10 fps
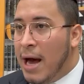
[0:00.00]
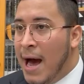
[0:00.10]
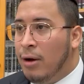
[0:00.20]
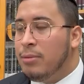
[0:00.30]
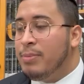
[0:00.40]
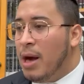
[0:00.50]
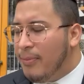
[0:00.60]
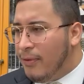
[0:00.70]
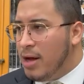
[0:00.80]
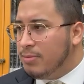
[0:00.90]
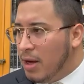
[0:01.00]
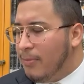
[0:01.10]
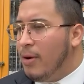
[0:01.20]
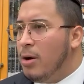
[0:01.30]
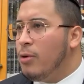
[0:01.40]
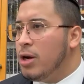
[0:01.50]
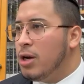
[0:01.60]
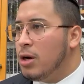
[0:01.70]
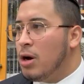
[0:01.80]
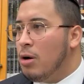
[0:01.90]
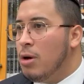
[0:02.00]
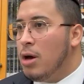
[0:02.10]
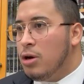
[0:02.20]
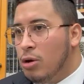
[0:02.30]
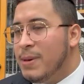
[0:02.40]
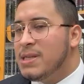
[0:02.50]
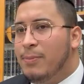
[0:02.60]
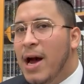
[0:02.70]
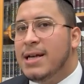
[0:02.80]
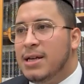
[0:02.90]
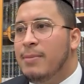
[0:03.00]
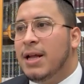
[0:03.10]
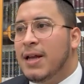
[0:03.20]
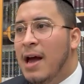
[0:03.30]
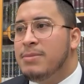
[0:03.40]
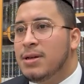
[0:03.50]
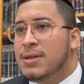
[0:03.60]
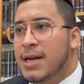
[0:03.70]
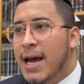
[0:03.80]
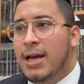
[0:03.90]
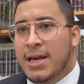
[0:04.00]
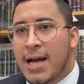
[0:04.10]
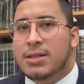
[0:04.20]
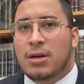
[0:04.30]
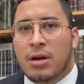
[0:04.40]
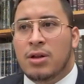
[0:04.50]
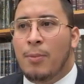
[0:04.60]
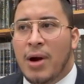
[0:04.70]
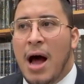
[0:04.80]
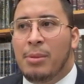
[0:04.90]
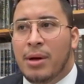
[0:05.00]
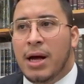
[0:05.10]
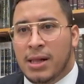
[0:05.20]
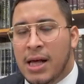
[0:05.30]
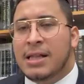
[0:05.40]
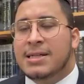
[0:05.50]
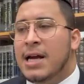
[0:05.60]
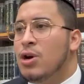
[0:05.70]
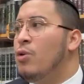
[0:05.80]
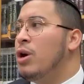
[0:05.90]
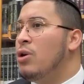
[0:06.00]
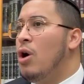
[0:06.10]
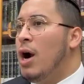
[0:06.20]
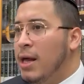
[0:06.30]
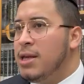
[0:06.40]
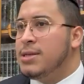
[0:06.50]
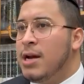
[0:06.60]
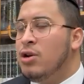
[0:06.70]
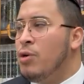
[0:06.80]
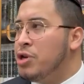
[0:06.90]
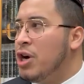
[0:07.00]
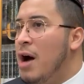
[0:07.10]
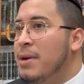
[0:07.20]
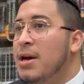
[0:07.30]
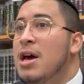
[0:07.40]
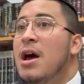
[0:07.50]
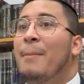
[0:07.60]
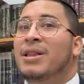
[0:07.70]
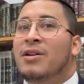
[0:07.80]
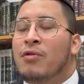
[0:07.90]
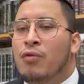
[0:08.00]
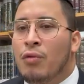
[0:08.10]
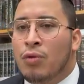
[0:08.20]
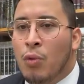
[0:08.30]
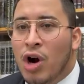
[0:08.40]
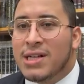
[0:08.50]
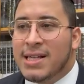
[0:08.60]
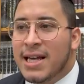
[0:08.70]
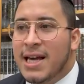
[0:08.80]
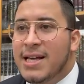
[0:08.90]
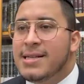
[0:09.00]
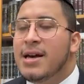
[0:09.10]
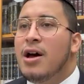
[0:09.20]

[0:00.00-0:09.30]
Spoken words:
out, be upfront on where you're going to go. You'll be surprised how many times they'll say, yes, no problem, at least I know where you are, at least I know when you're coming. But the worst thing is